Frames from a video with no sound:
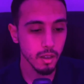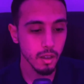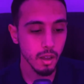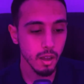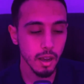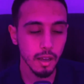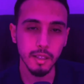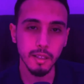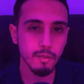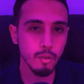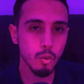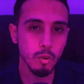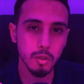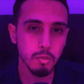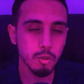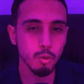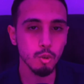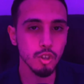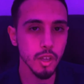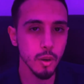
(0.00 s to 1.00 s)
And if you want
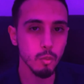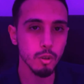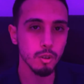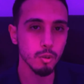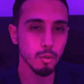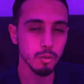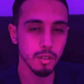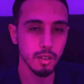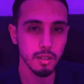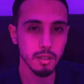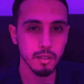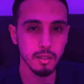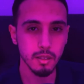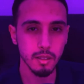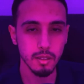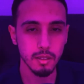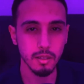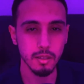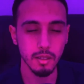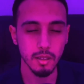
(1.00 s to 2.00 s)
me to share with you
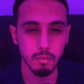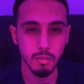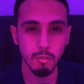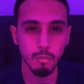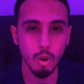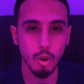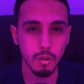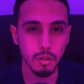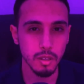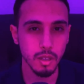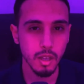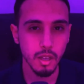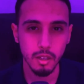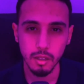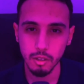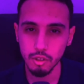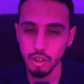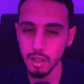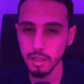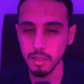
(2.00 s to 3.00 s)
these meme coins,
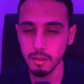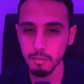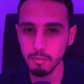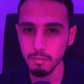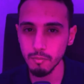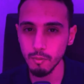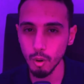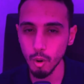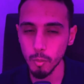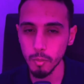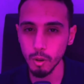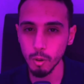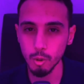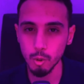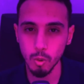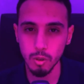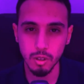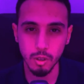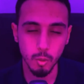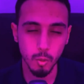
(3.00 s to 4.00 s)
just follow me on
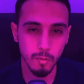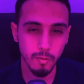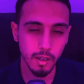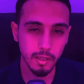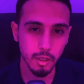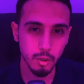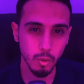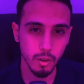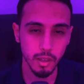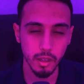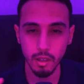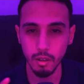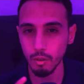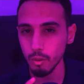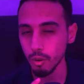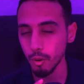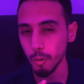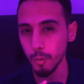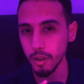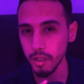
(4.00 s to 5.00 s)
Twitter. You will find it right here
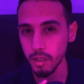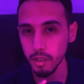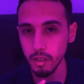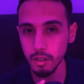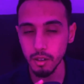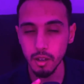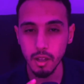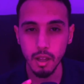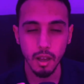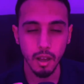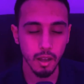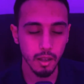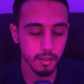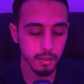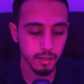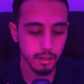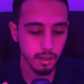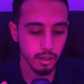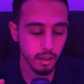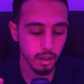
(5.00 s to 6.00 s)
or right here,
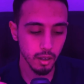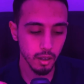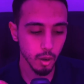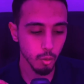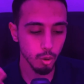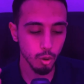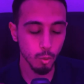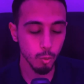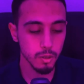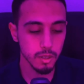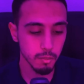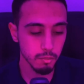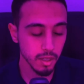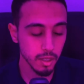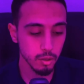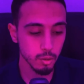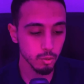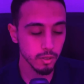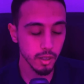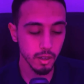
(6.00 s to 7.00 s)
and I will always
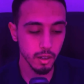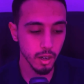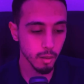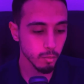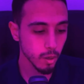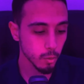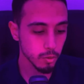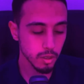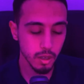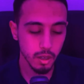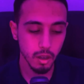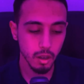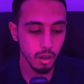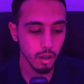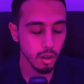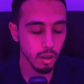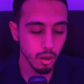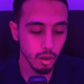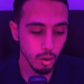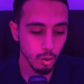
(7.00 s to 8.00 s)
update you there about
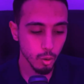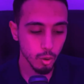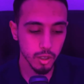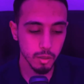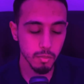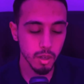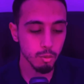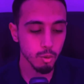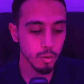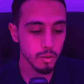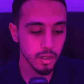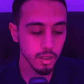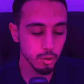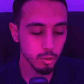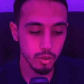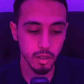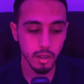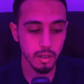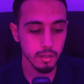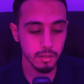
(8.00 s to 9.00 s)
all the meme coins that
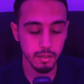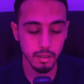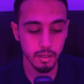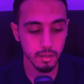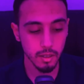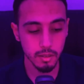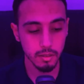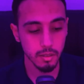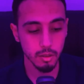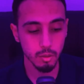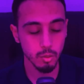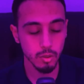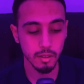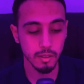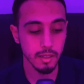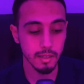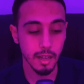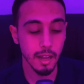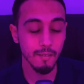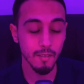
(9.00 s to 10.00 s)
you can
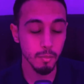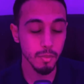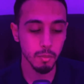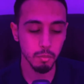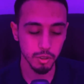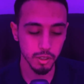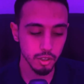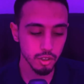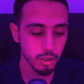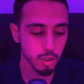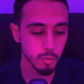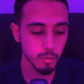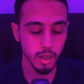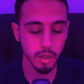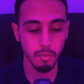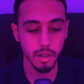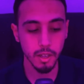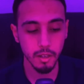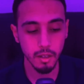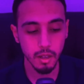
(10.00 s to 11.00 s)
that have a big potential to make
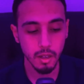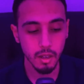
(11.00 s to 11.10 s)
money.